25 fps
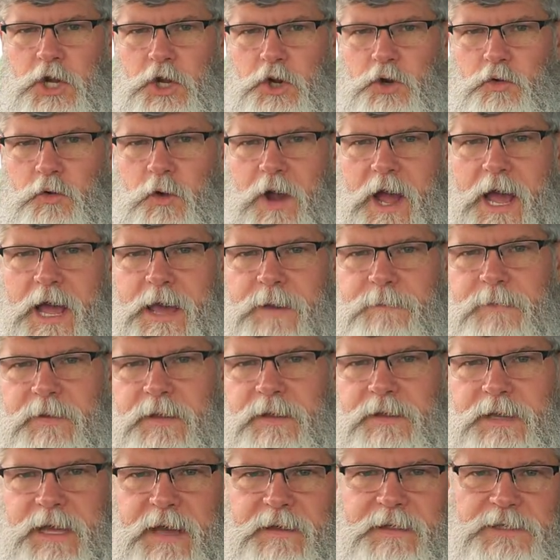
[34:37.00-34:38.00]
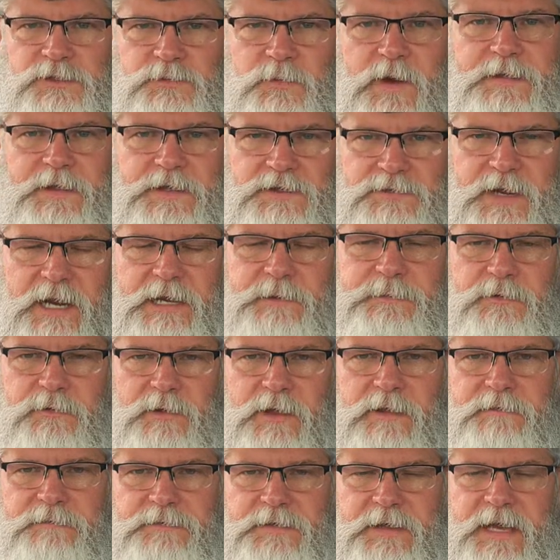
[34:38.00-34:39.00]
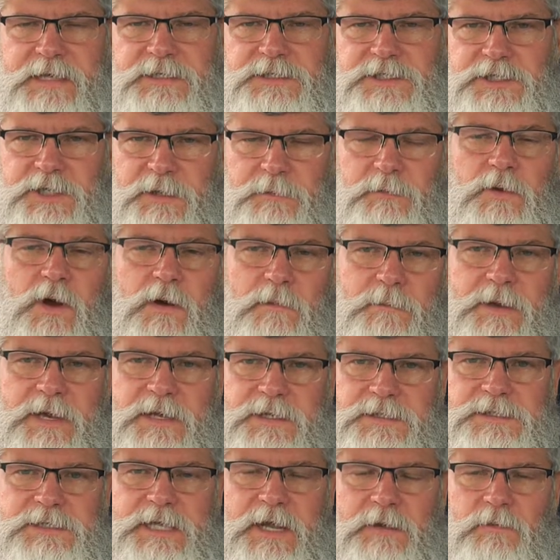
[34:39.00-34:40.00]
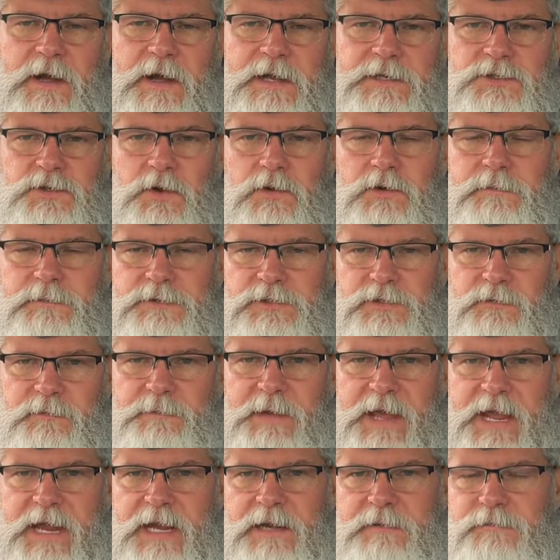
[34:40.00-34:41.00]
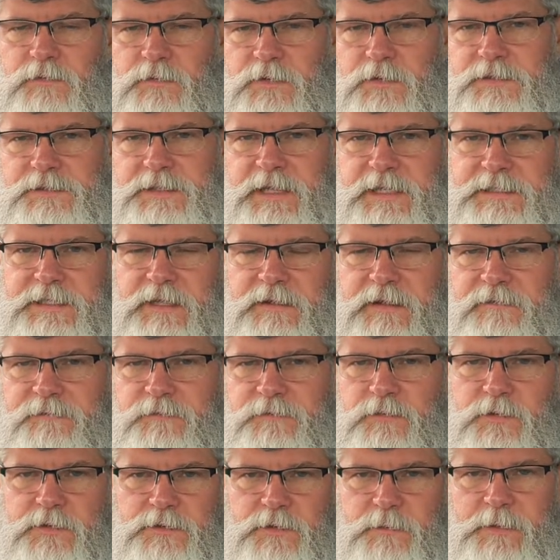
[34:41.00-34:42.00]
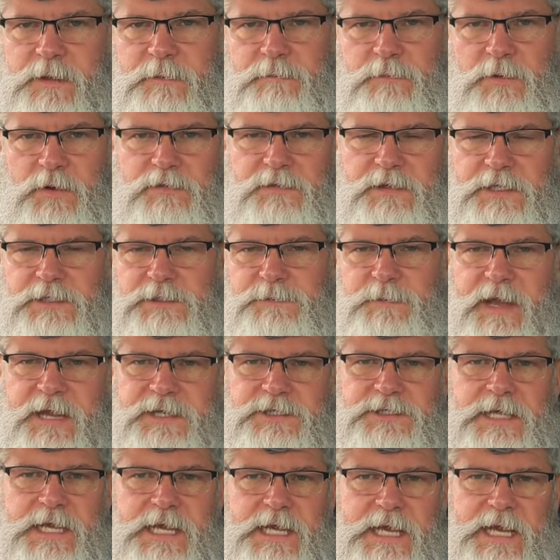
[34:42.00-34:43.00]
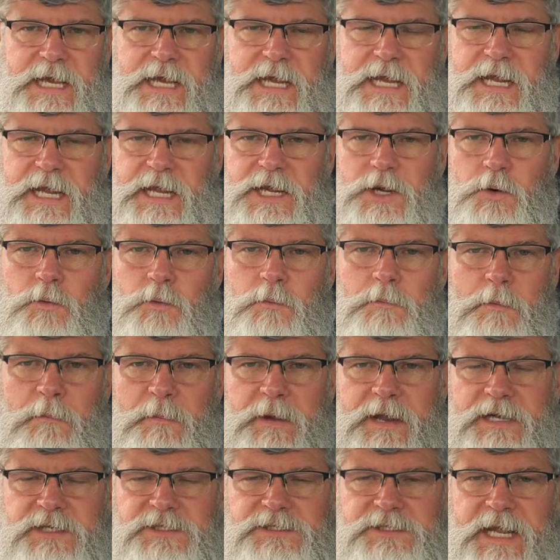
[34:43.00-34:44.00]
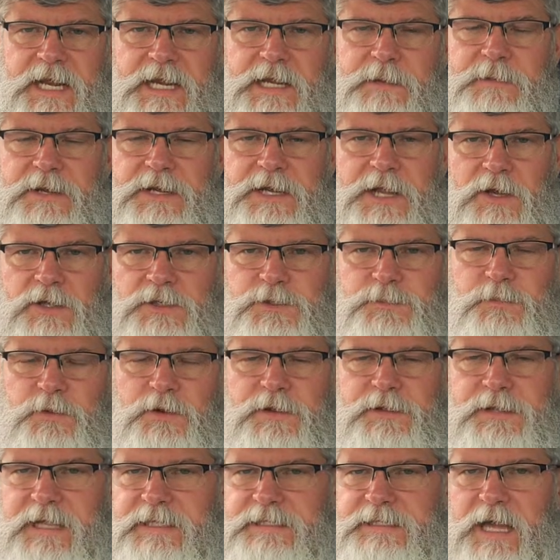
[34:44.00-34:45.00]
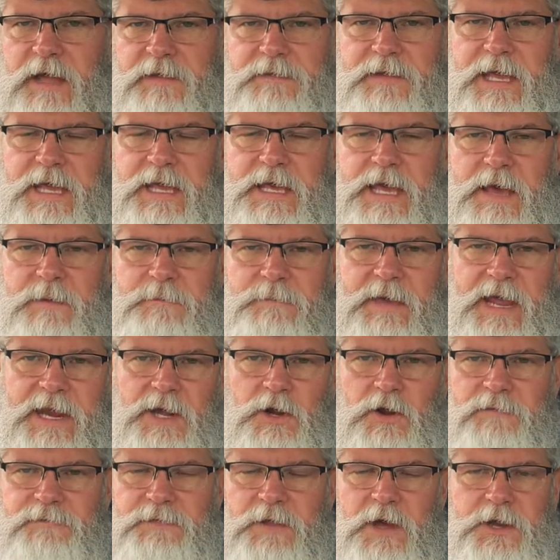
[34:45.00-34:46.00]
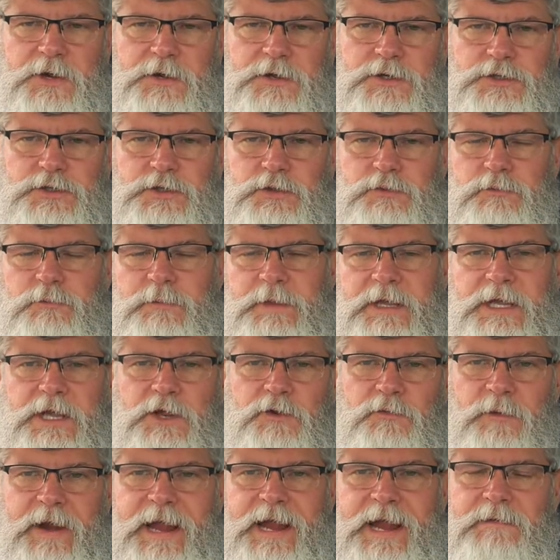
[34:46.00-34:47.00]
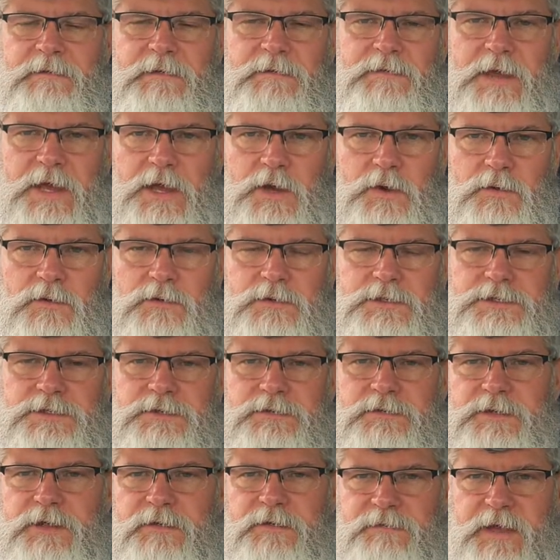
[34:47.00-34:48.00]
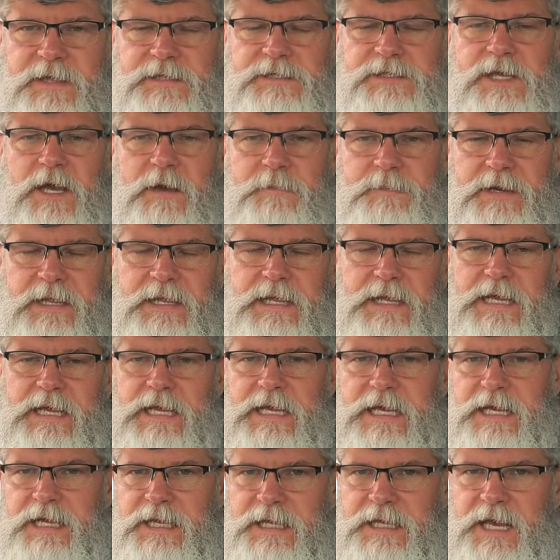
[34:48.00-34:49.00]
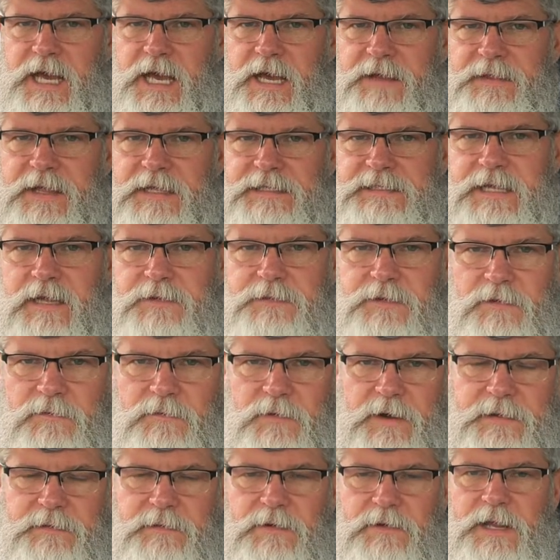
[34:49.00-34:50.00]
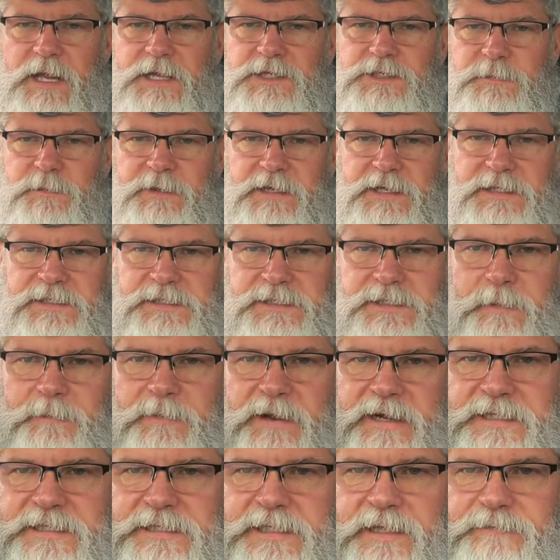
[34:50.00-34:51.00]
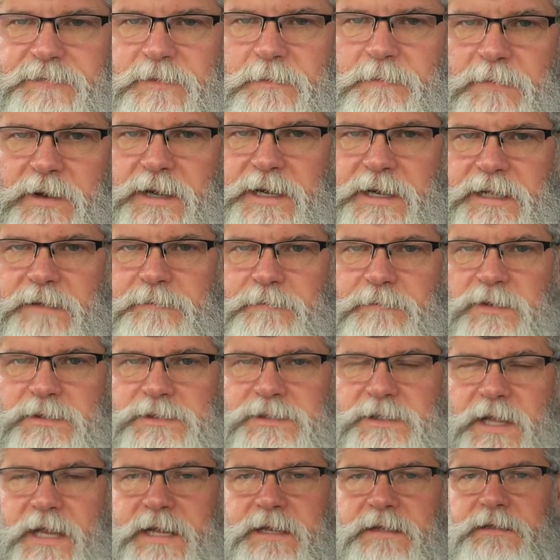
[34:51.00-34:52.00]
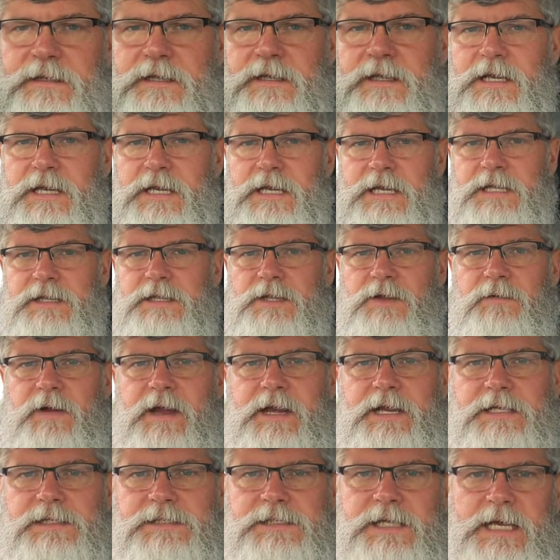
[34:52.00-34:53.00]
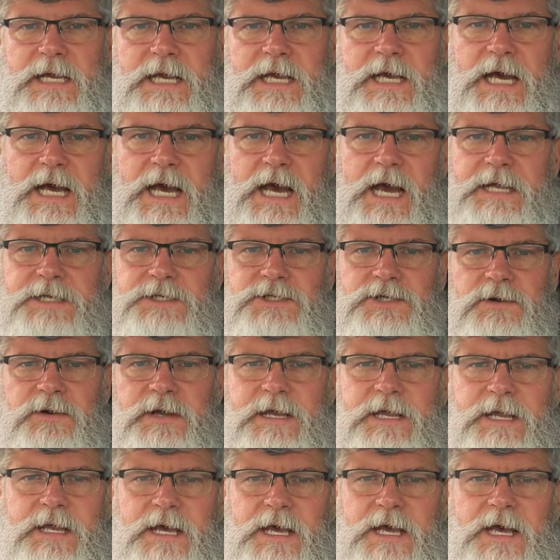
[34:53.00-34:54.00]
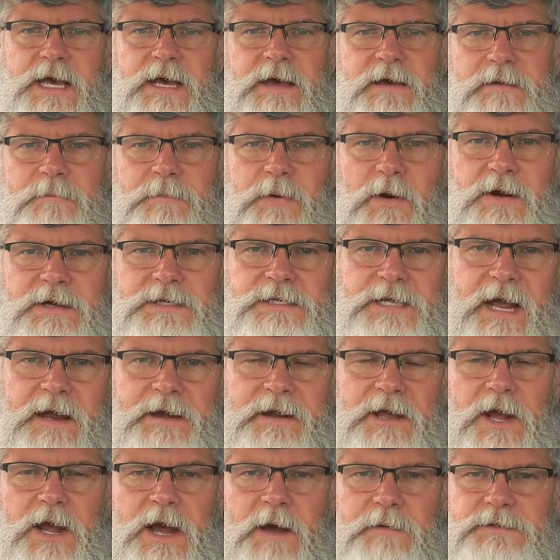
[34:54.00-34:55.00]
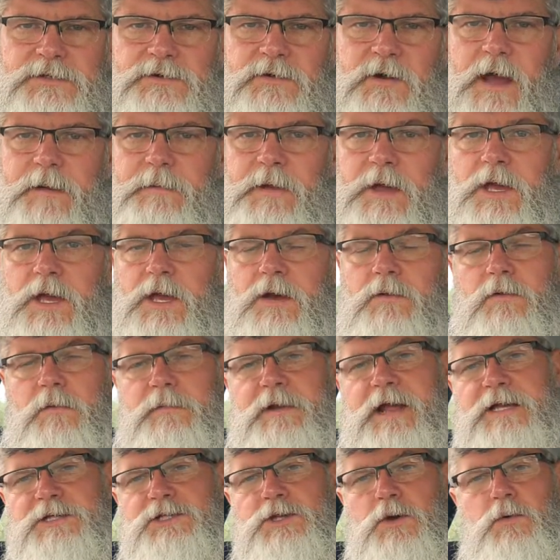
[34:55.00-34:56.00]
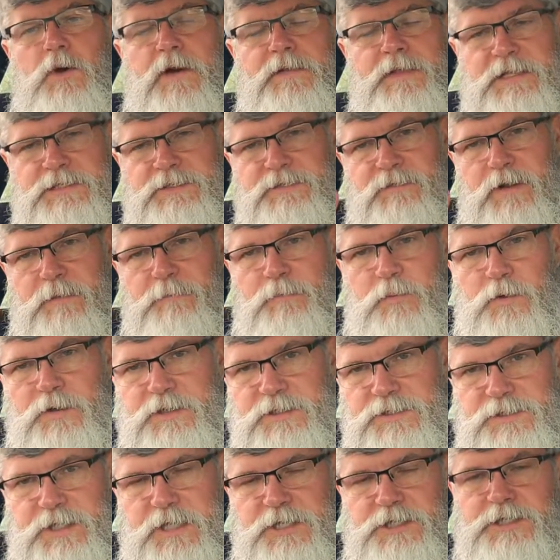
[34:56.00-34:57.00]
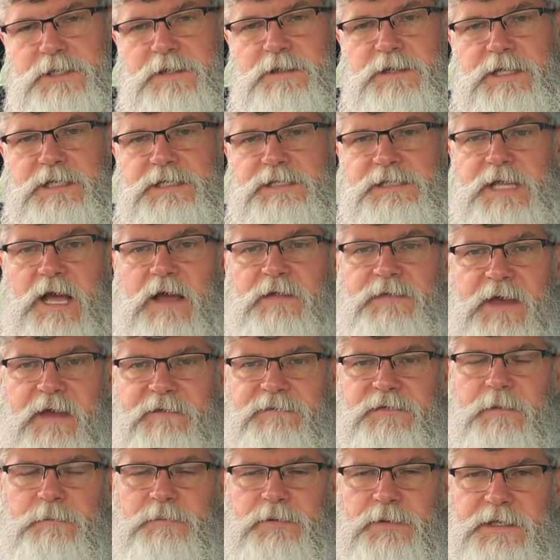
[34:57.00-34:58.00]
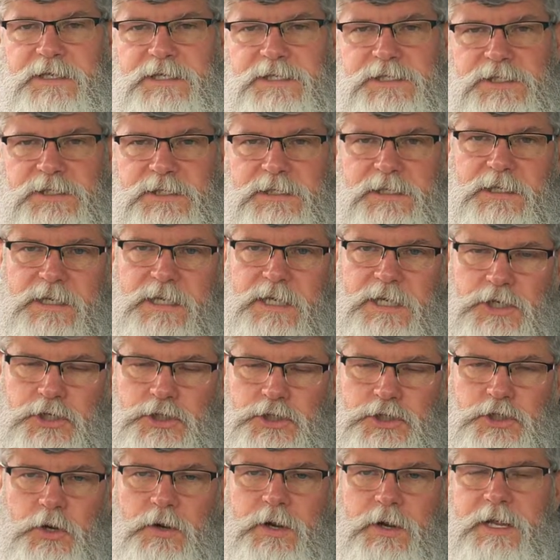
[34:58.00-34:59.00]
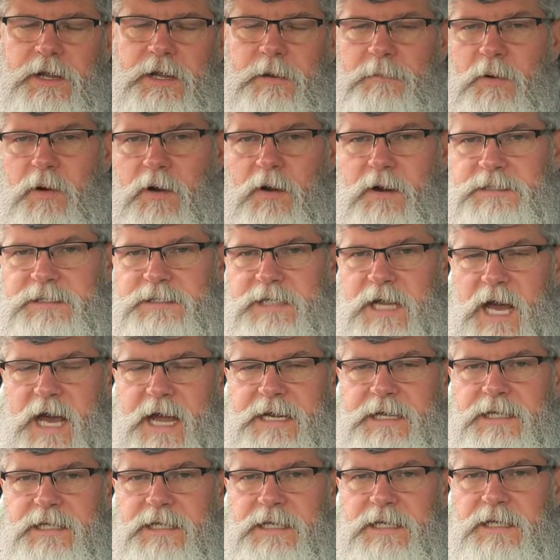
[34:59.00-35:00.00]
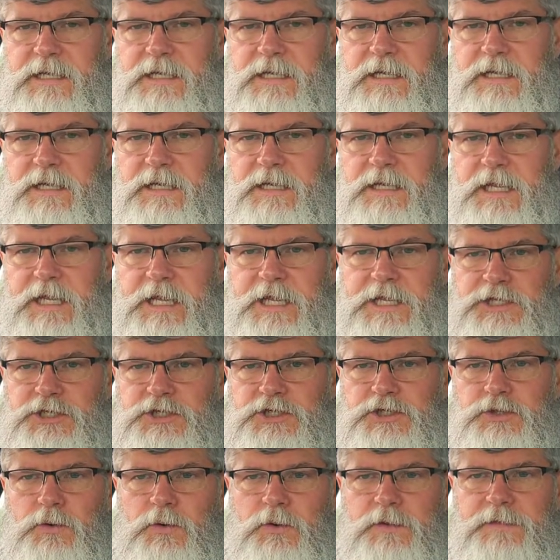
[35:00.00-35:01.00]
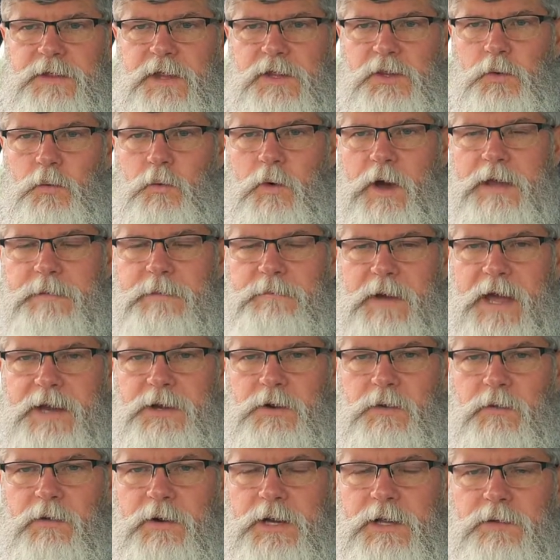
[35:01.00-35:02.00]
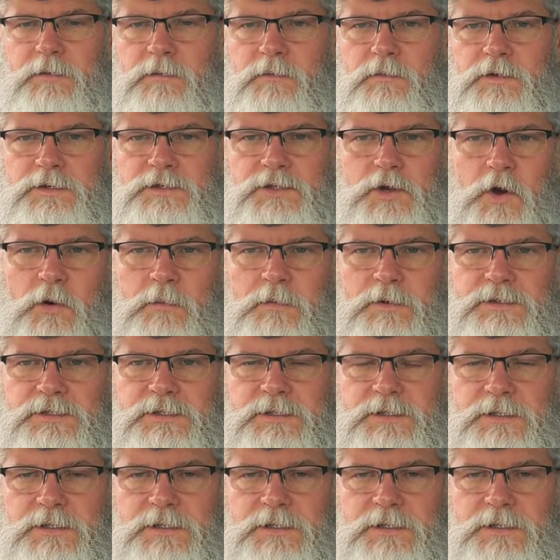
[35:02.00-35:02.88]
crime. Yeah, that's why they tried to be relevant with the ICJ. Well, because Tehran told them to and paid them for it. That's how they afforded their big birthday smash in Umbombela Stadium in Nelspruit. That's how they paid off the 102 million rand that they owed to the events company. Yeah, and that's how they're running their election, because somebody's giving them money, most likely the Iranians. During apartheid era, how was crime? Well, Menashe, well, that's a very important distinction. The South African police during apartheid ensured that the white minority was almost